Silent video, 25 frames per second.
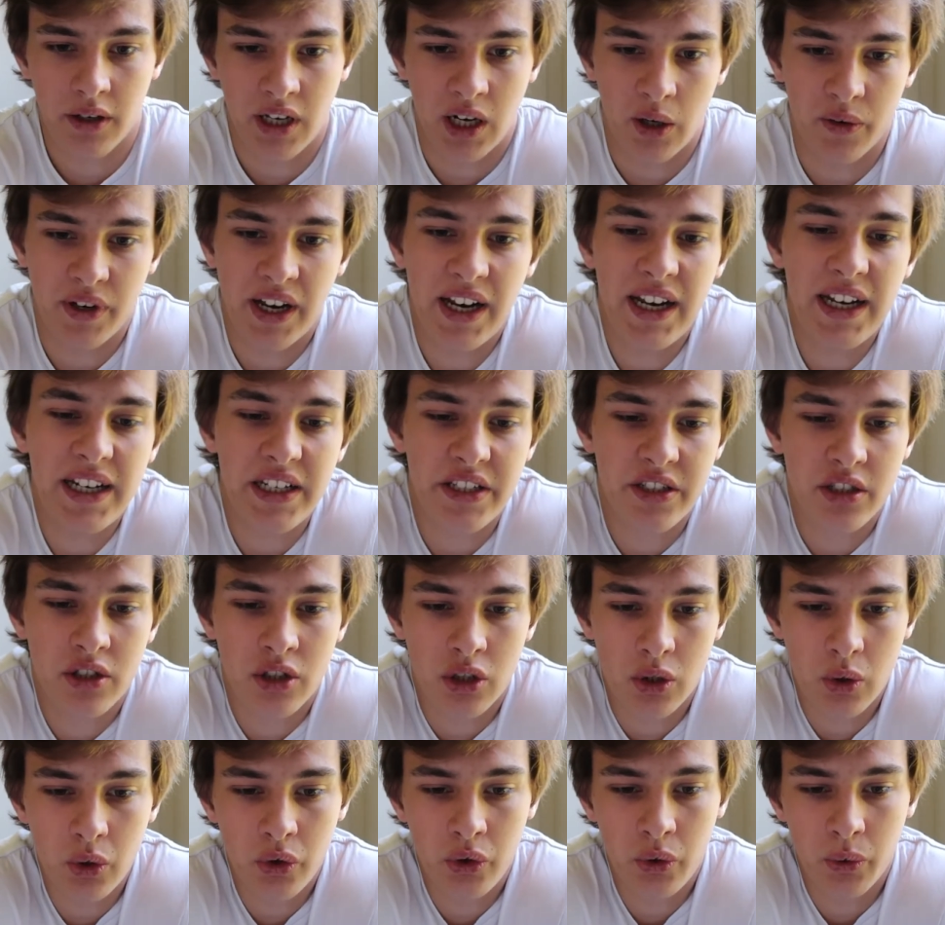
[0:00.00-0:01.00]
Now that is
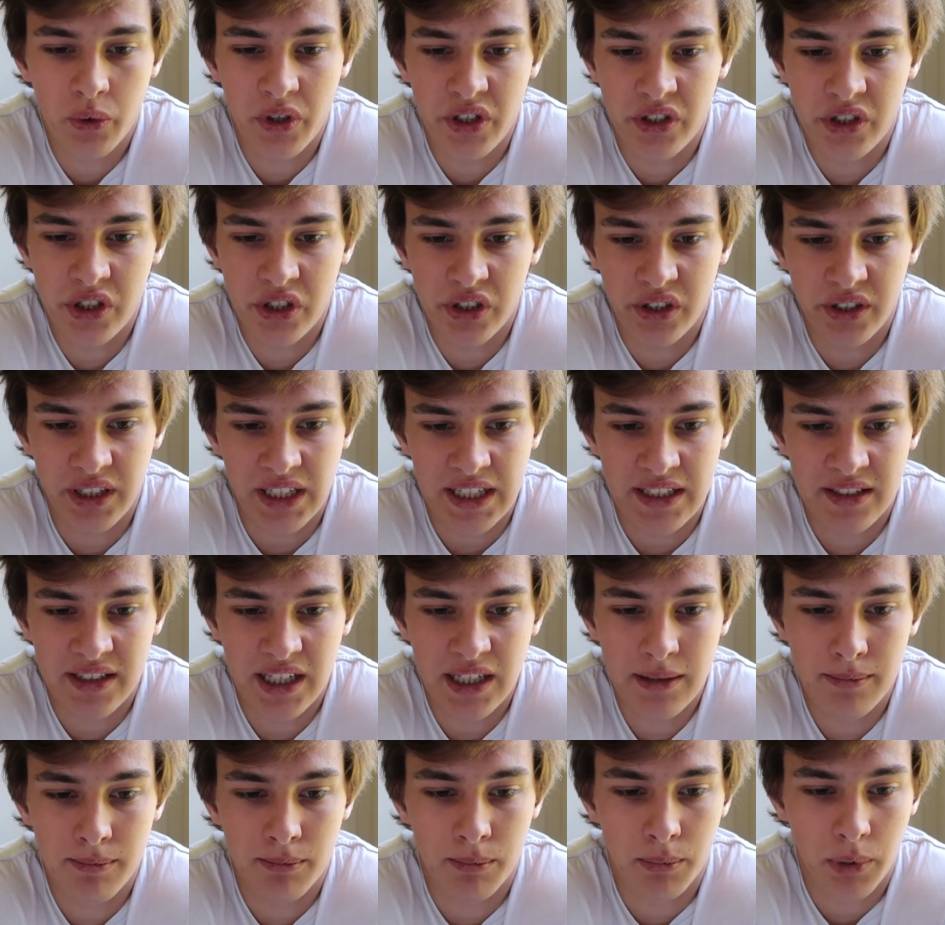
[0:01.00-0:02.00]
true to a certain
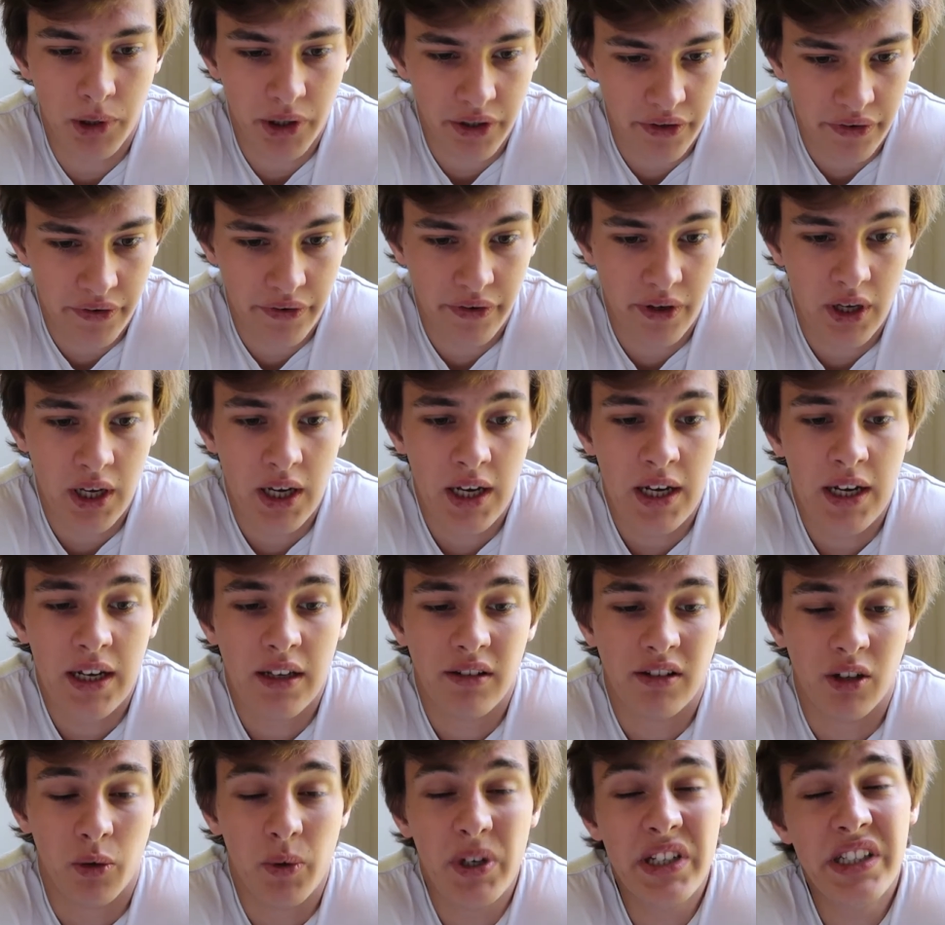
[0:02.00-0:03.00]
extent, but
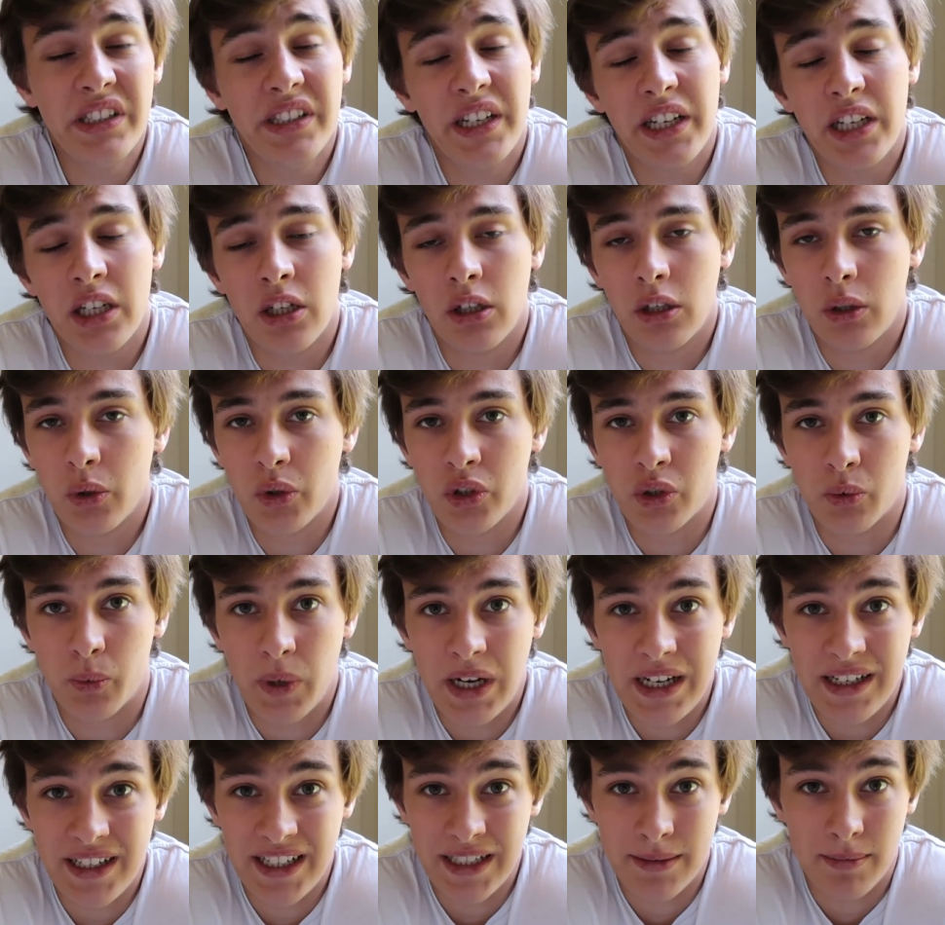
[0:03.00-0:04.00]
the reason that you lose
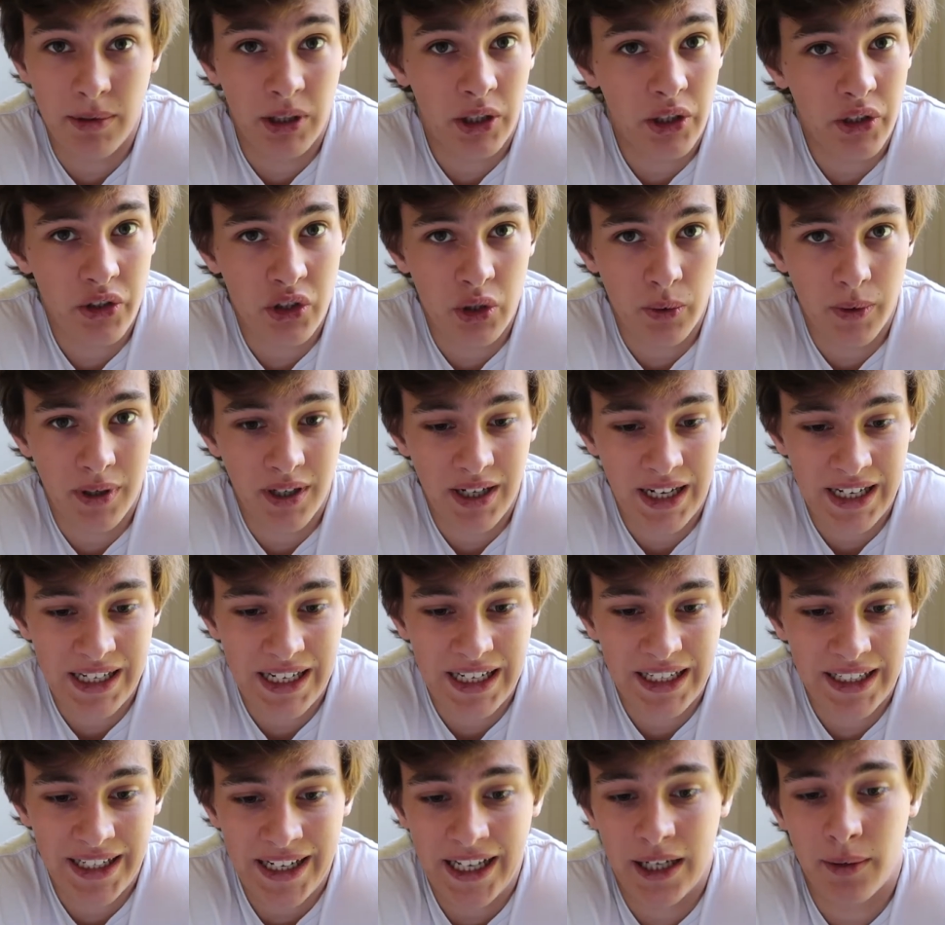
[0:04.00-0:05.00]
weight is because you were in
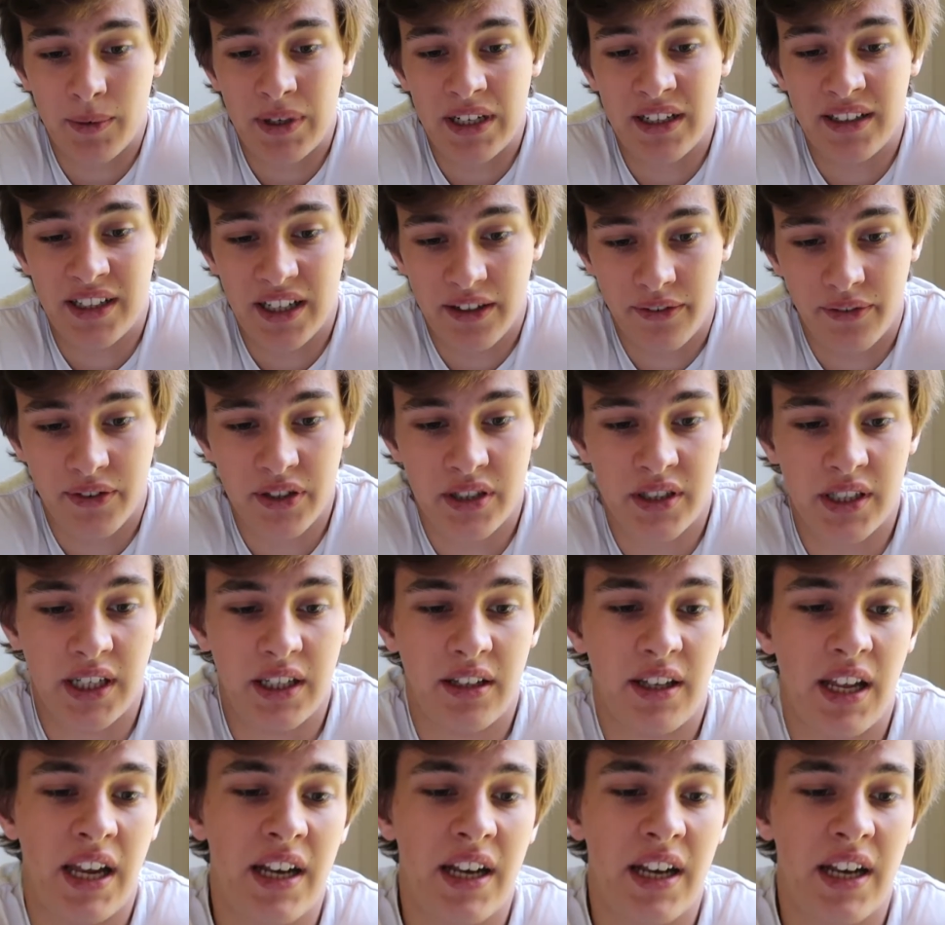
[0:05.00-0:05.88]
a calorie deficit.